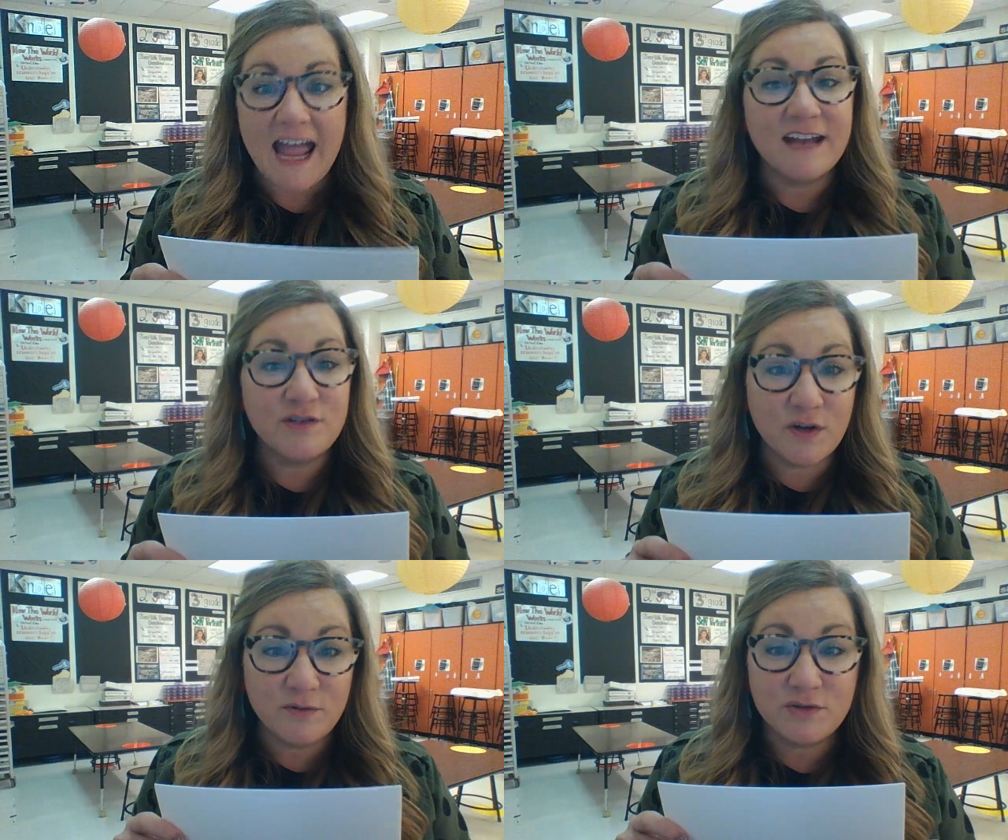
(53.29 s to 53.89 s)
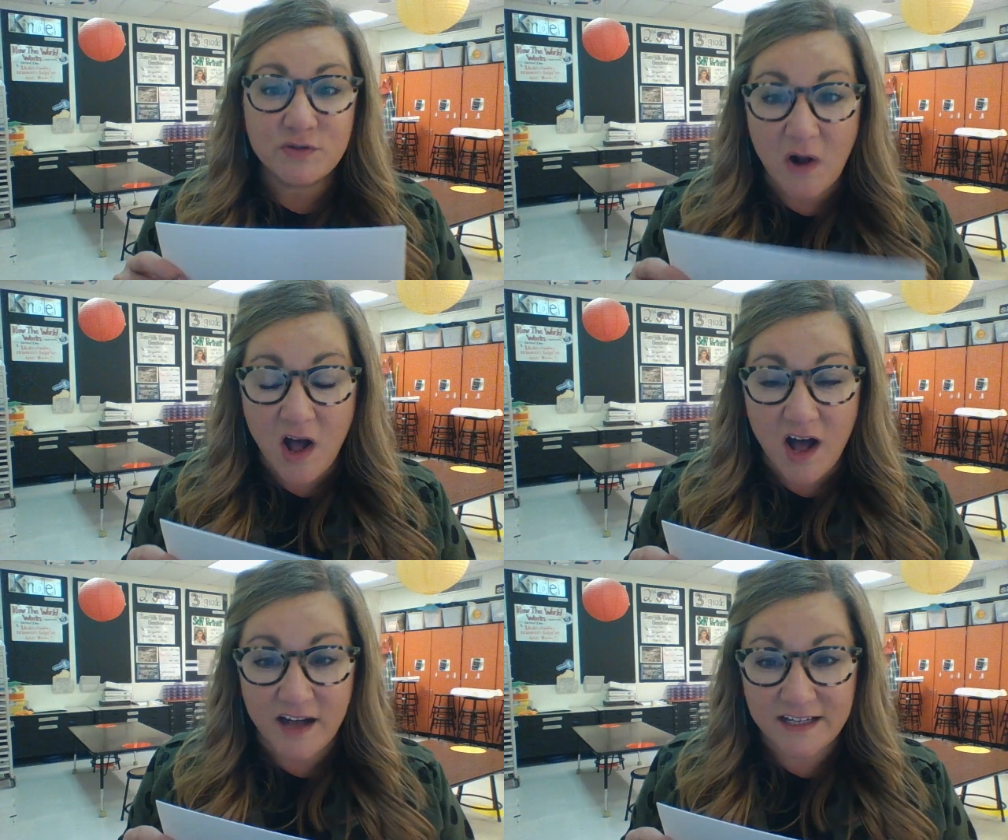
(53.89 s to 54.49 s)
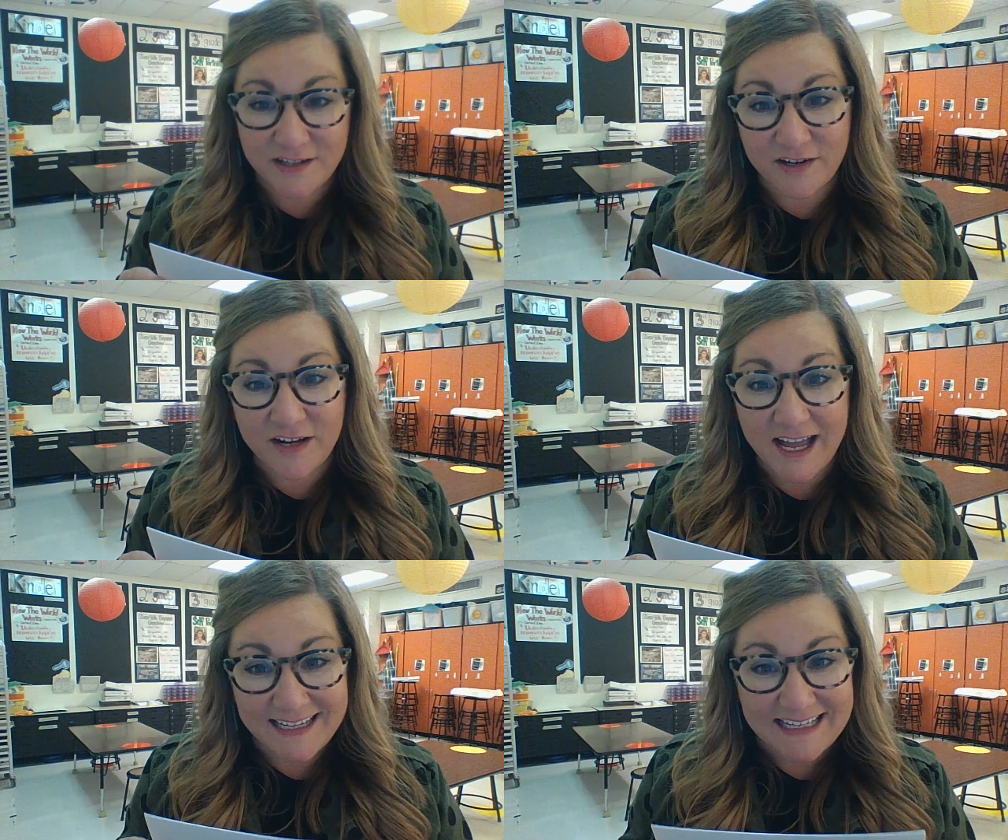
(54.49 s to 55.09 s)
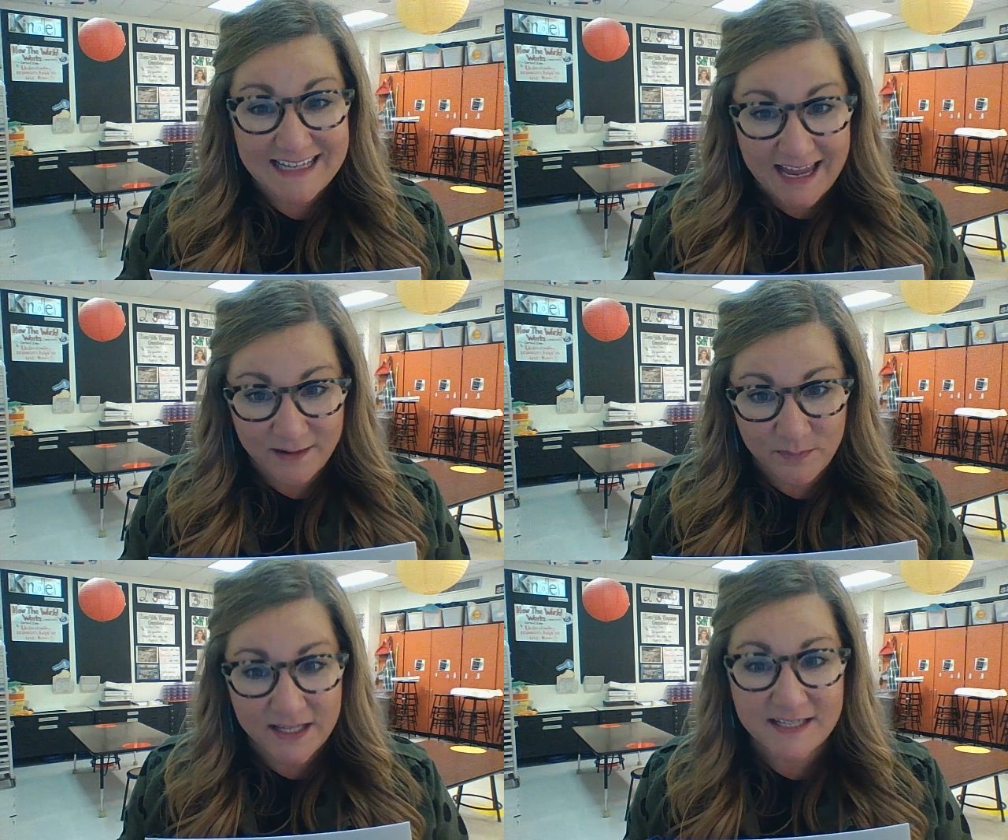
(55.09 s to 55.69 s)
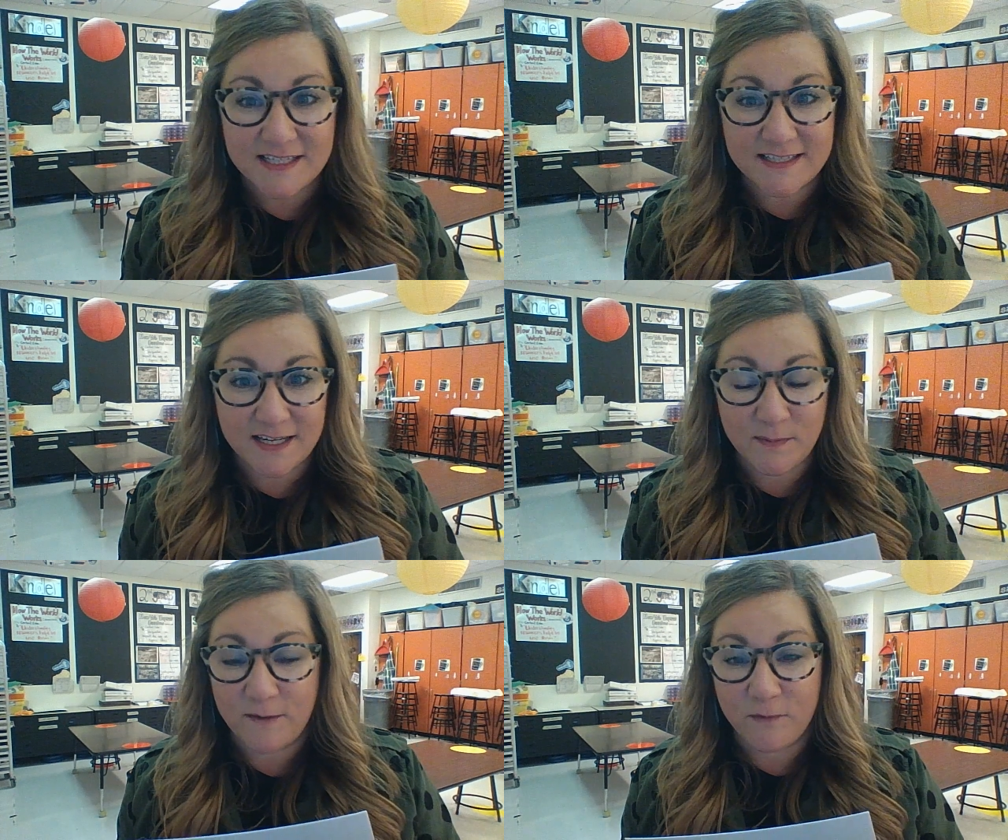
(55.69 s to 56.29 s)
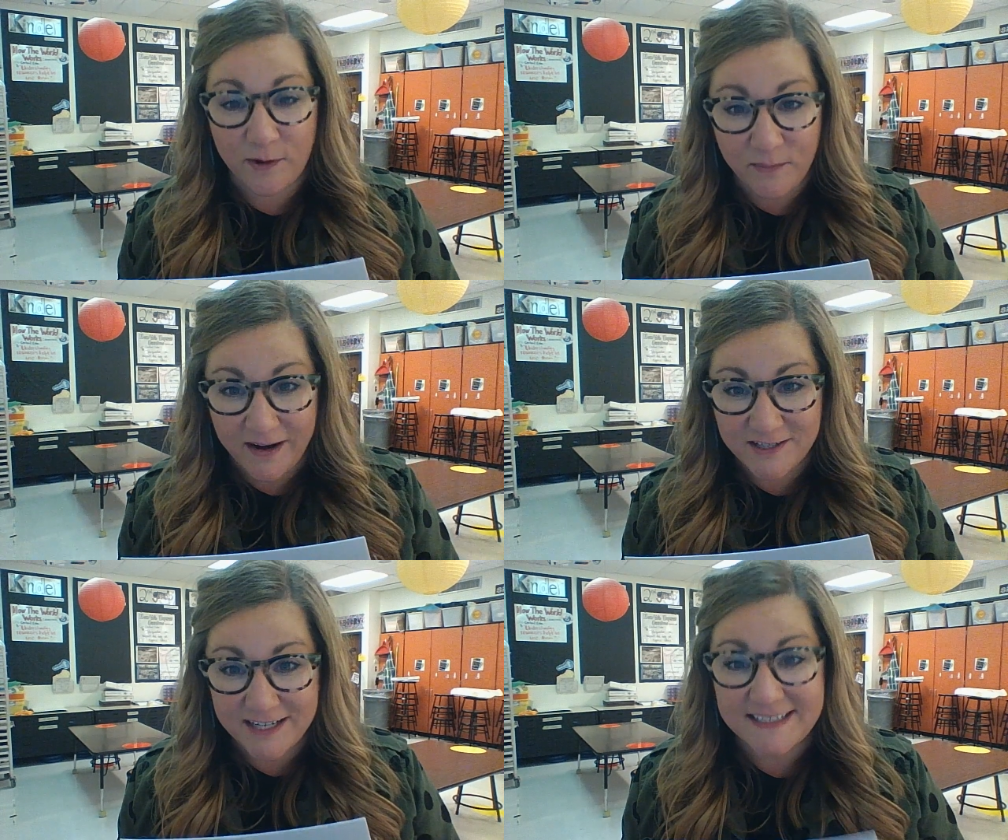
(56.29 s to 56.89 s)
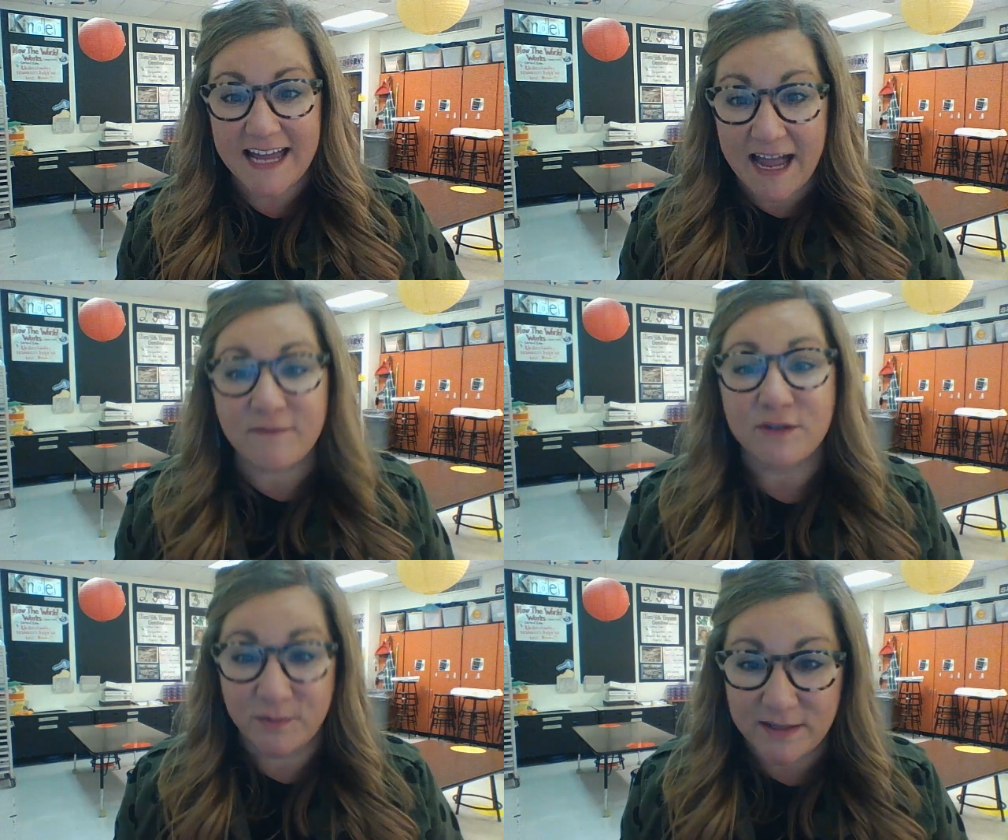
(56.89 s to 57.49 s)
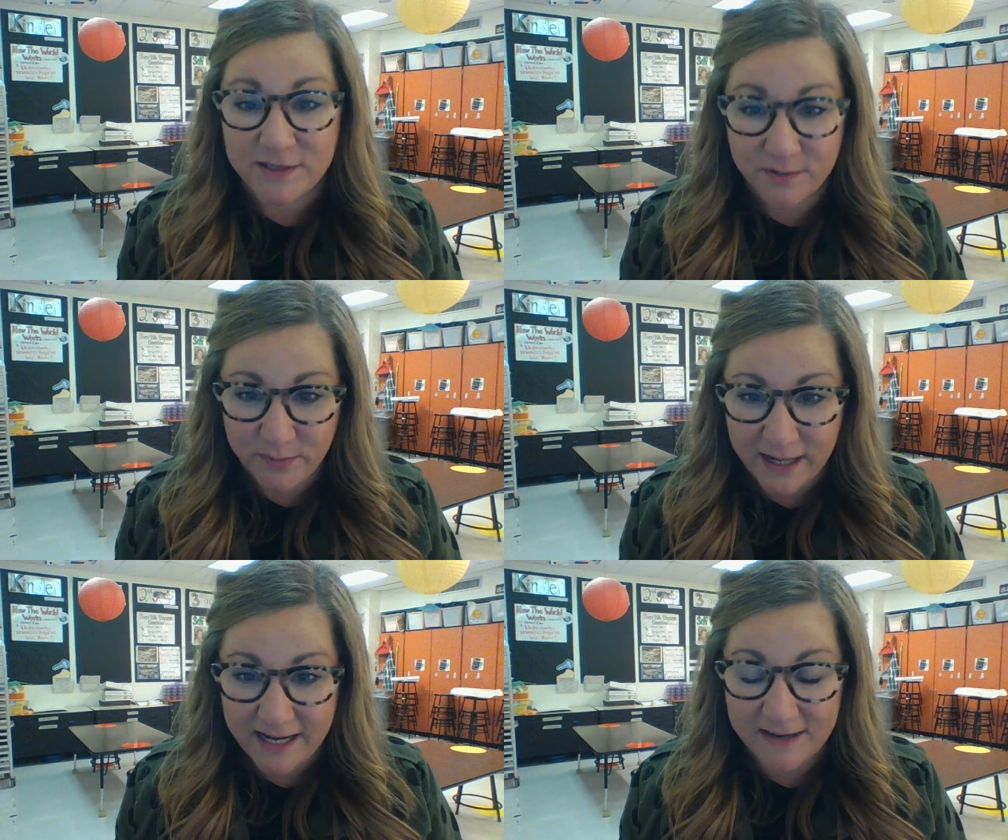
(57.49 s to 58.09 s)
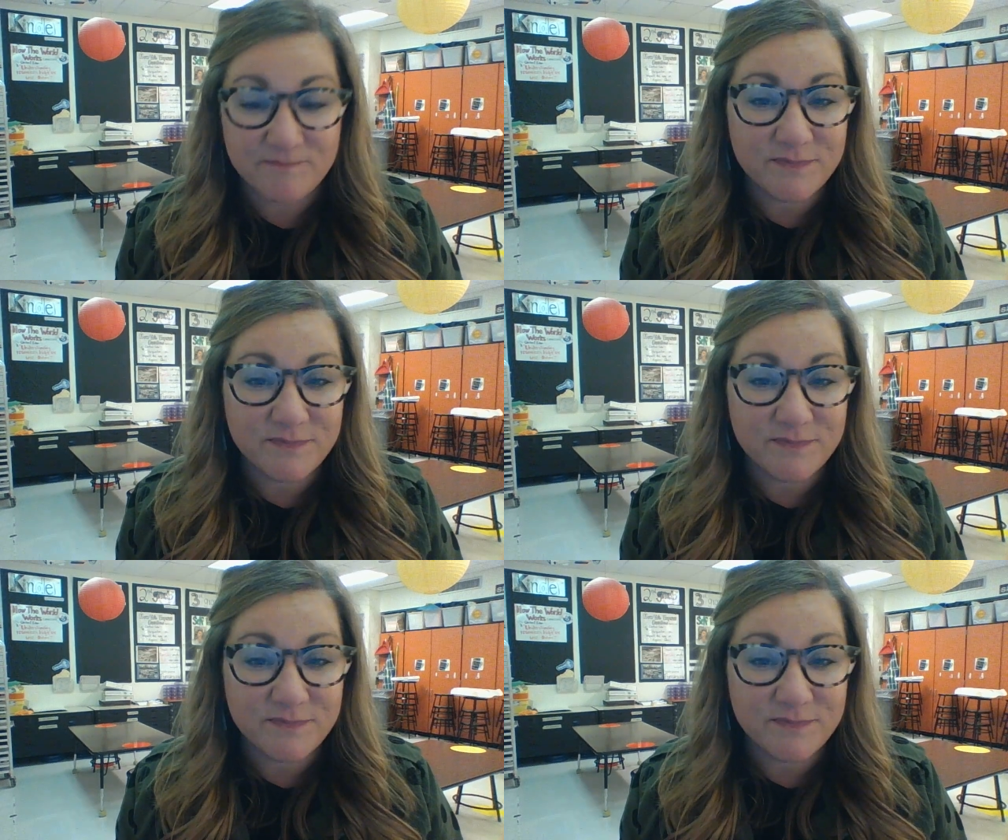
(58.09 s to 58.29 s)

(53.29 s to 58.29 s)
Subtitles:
And don't draw on it or cut it yet because it's going to be for a project after winter break.